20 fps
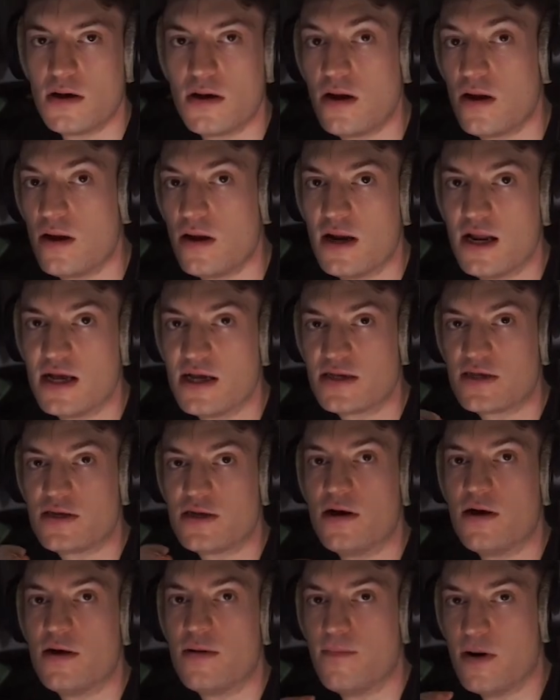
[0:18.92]
Let's
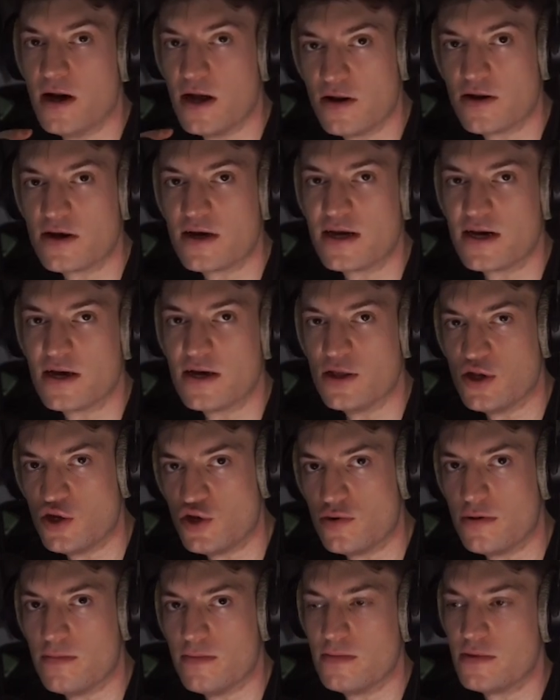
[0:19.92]
start by looking at the
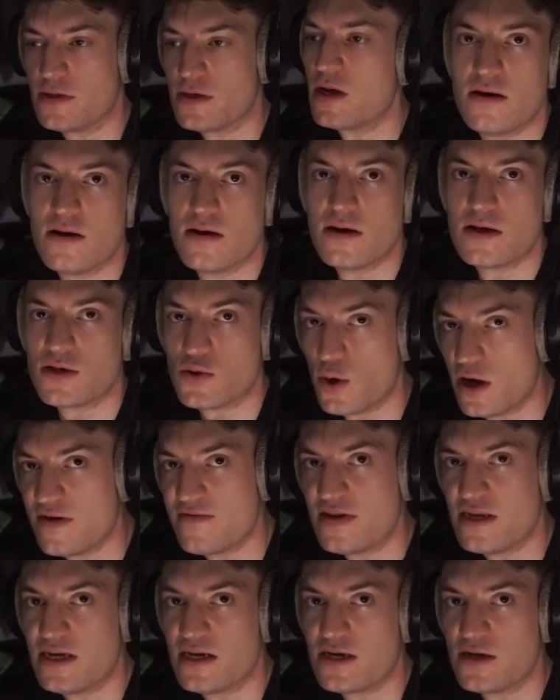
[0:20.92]
drums. So
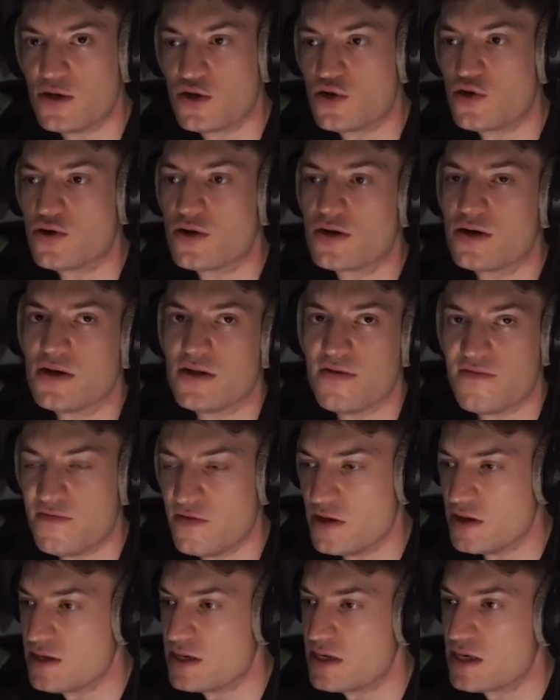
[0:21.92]
I've deconstructed the
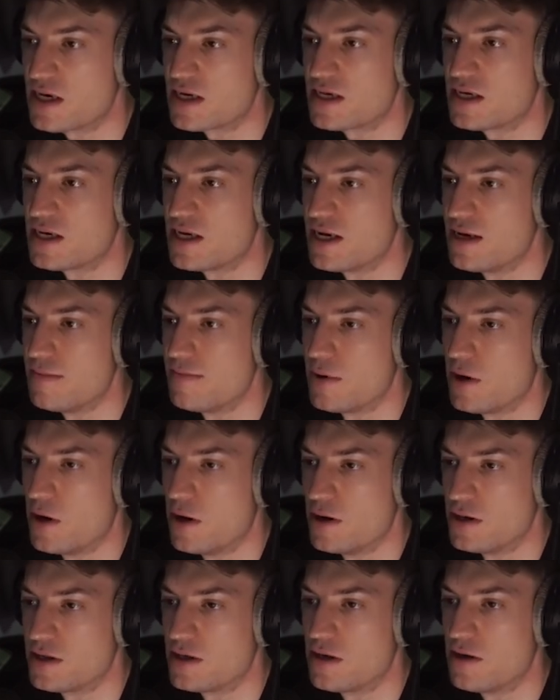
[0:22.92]
first 16
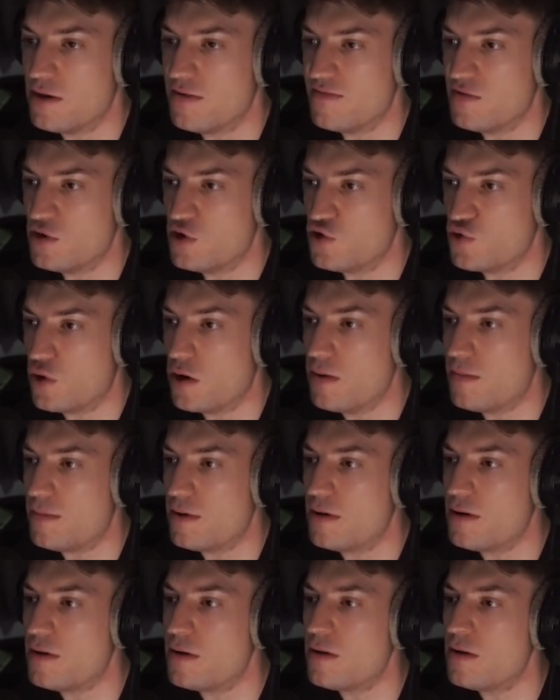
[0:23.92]
bars of the drop,
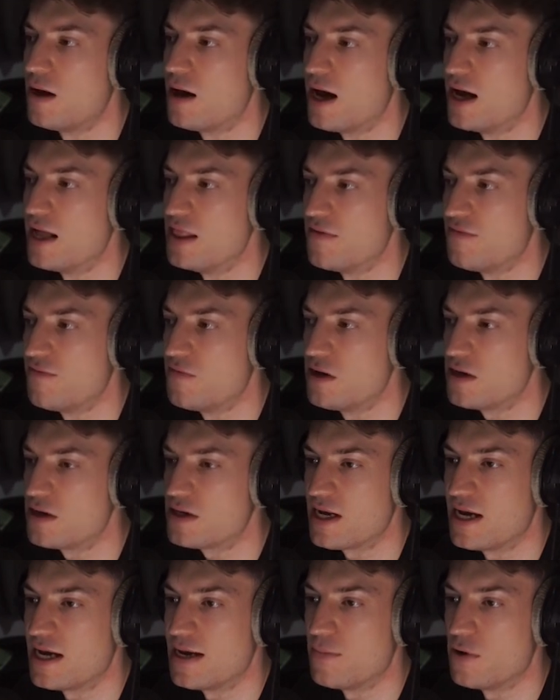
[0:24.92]
and the
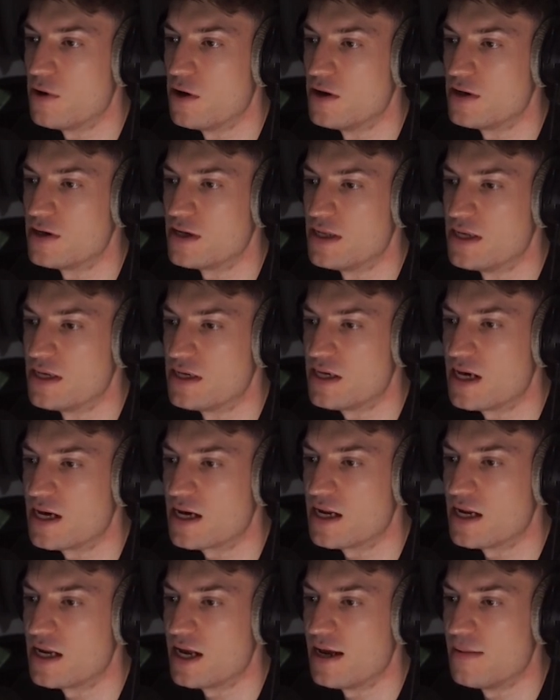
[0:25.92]
first 8 bars and the
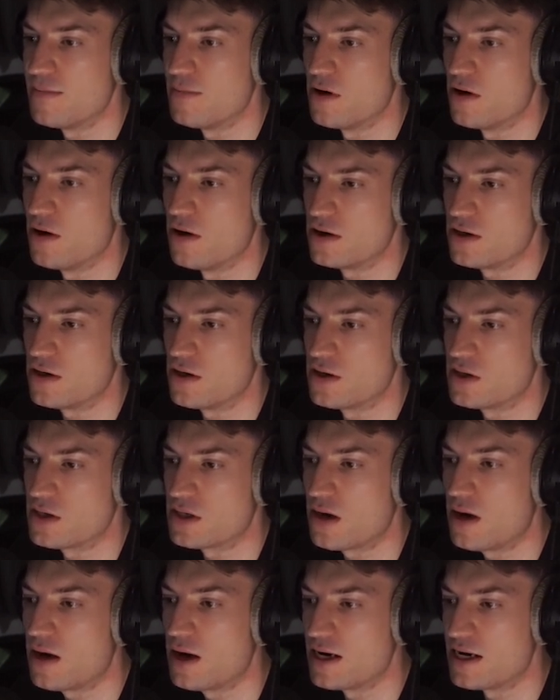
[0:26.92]
second 8 bars are
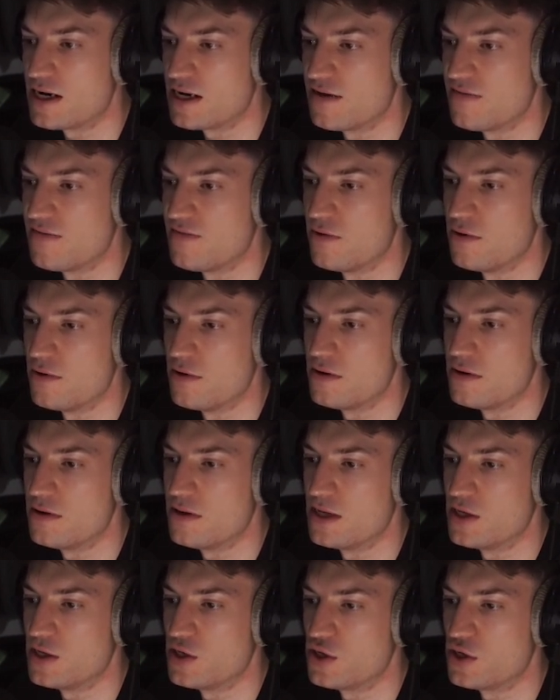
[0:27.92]
slightly different.
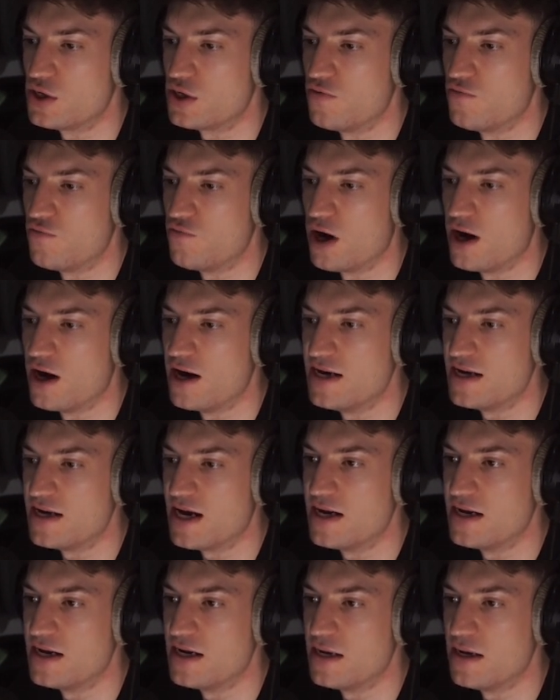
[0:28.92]
There's just a ride
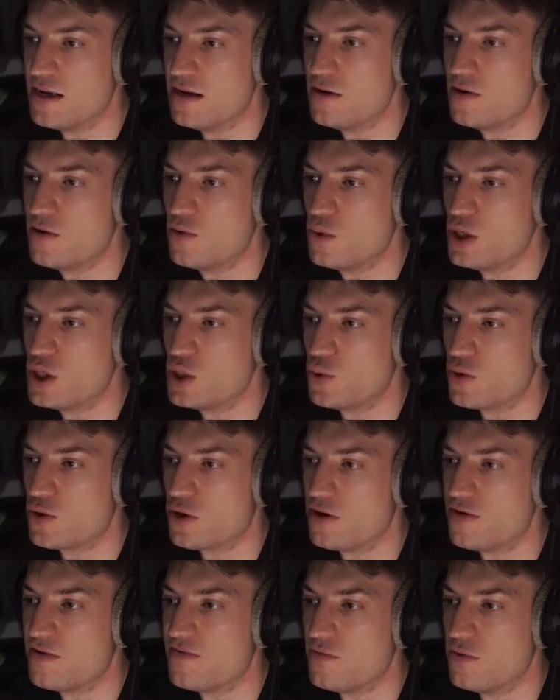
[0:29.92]
added in, which we'll
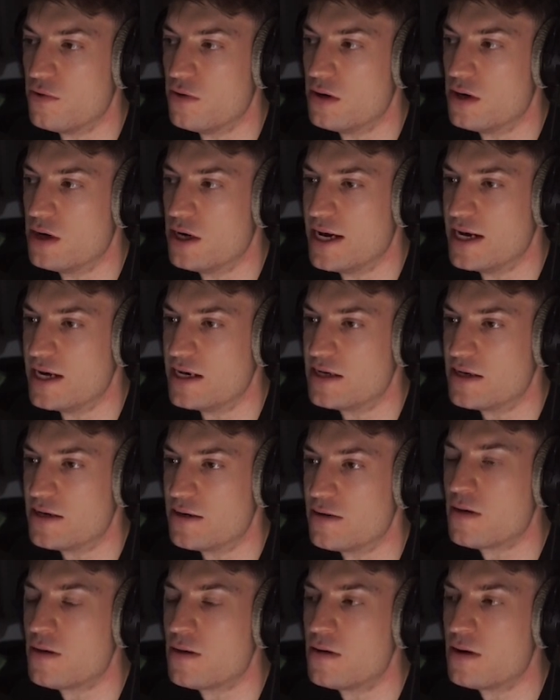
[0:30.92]
go through later.
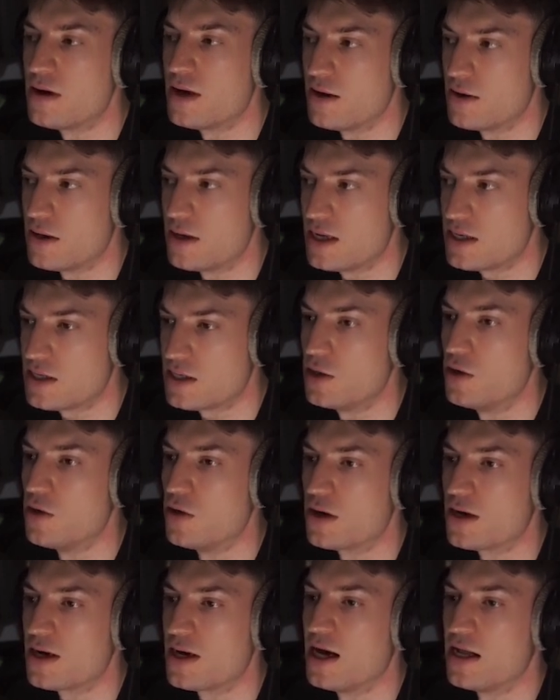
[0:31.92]
Now let's
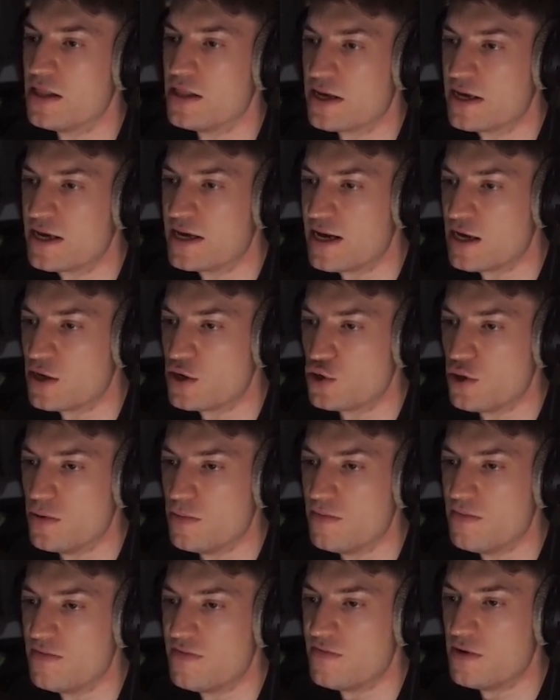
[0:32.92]
look at the kick
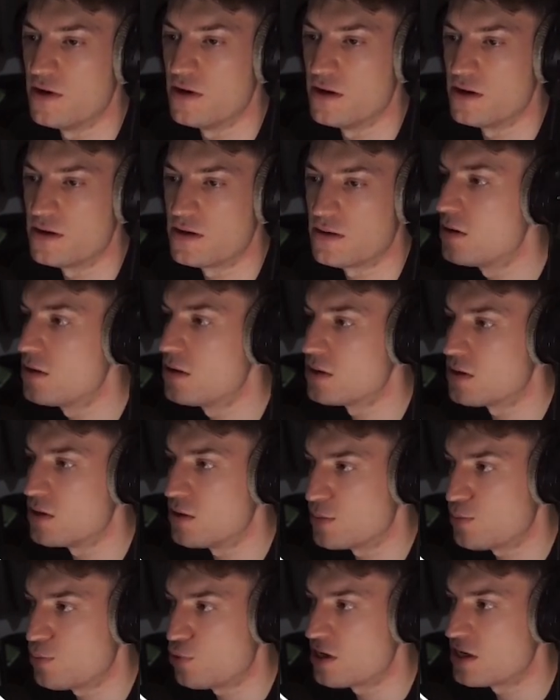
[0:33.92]
drum first. So
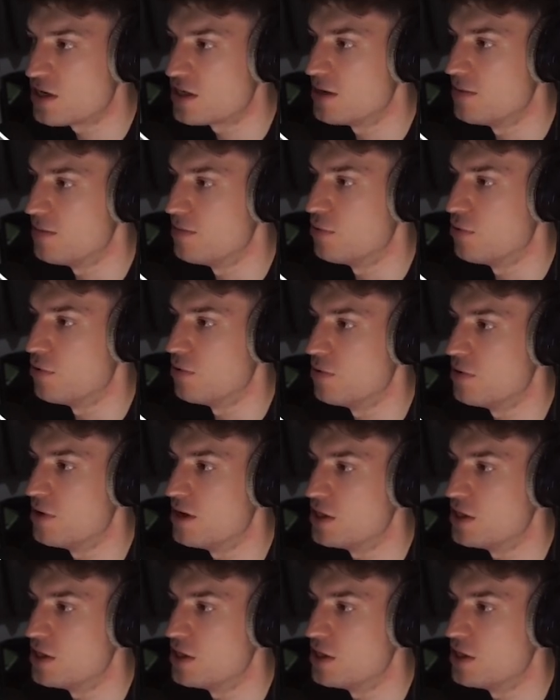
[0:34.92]
it's pretty simple.